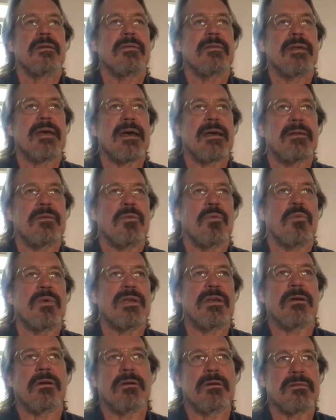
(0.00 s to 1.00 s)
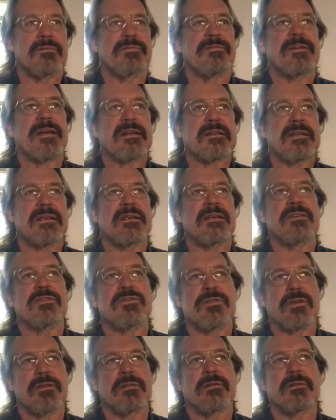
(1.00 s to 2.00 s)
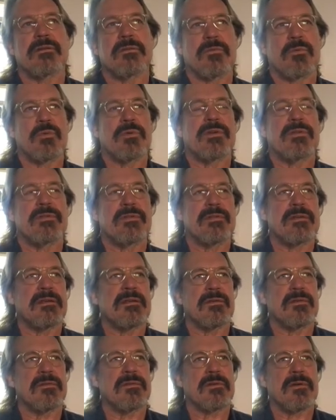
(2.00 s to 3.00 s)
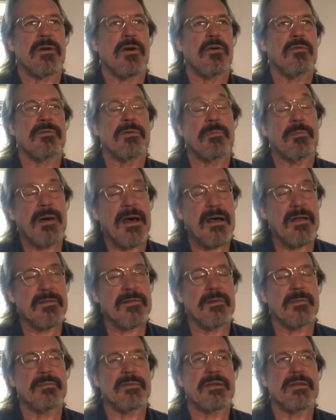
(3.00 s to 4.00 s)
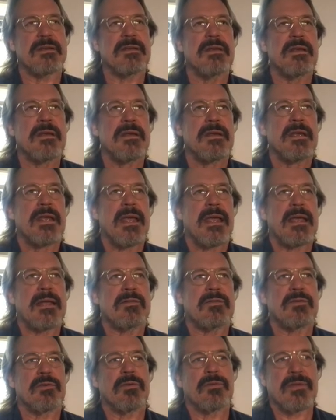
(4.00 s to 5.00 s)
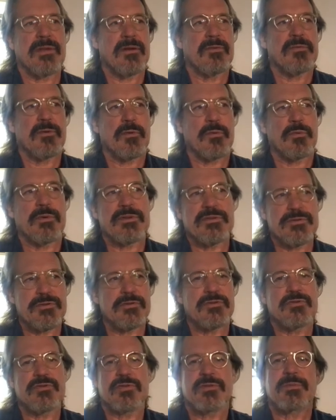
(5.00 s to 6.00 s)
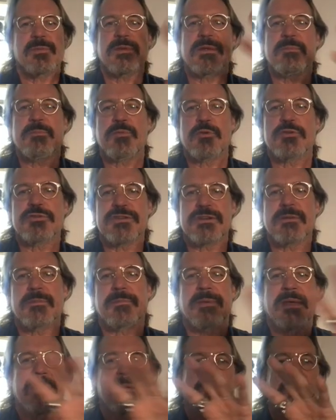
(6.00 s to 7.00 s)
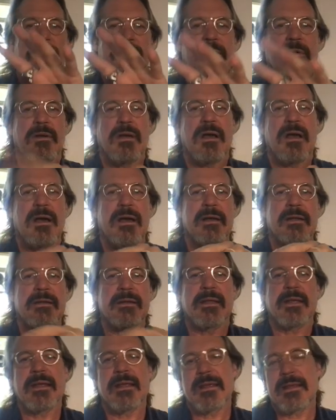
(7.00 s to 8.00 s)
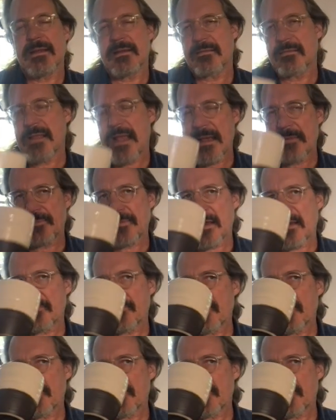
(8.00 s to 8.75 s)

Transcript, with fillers: that we are infecting each other with these COVID possibly, and so therefore we should just be pushing paper on a laptop